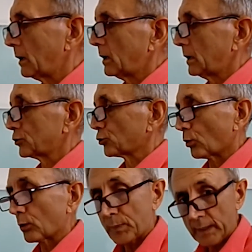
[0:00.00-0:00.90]
Draw
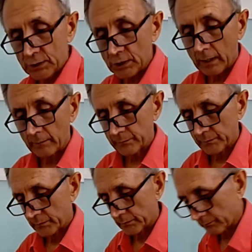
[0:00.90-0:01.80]
a picture.
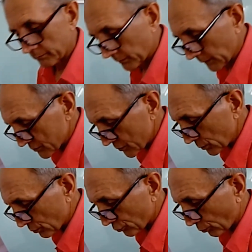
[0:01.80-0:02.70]
So you
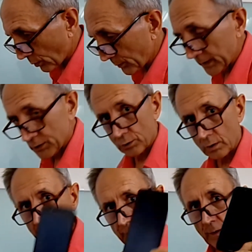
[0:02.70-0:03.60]
can draw a picture of
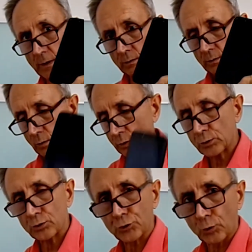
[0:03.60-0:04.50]
a phone, or you
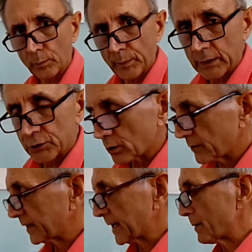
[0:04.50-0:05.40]
can draw a picture of a
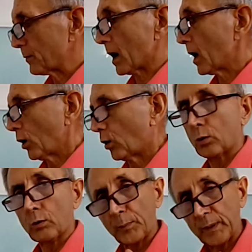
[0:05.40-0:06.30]
camera,
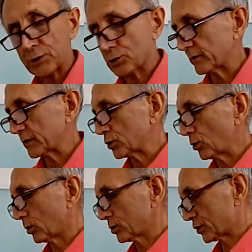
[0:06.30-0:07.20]
or a picture of a
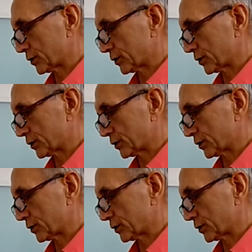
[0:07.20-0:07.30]
torch.